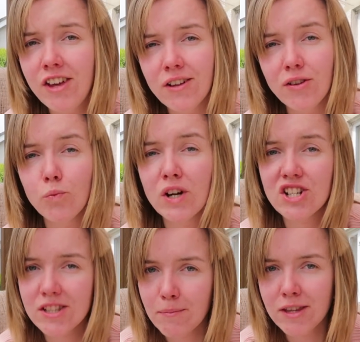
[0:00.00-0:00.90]
field,
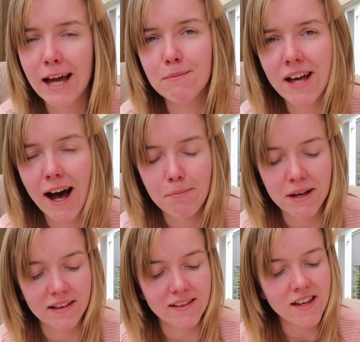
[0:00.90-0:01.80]
which sometimes
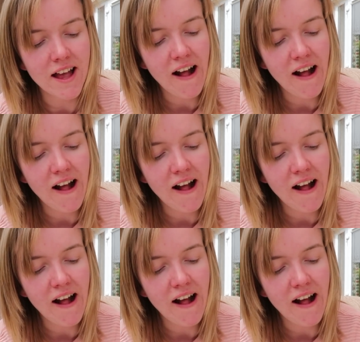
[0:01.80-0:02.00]
happens,